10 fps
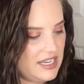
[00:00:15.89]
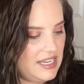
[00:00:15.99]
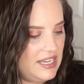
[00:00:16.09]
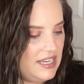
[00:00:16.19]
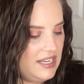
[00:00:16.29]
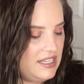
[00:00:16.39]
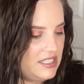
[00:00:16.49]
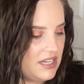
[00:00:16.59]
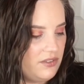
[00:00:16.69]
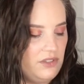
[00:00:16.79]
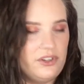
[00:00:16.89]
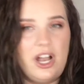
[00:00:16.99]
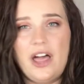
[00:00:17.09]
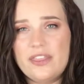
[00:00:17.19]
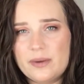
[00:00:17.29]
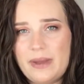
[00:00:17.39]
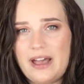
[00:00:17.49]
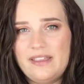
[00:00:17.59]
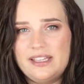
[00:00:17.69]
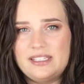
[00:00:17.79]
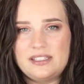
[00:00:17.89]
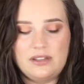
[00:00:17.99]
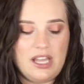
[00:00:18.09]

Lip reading: in several of her other palettes,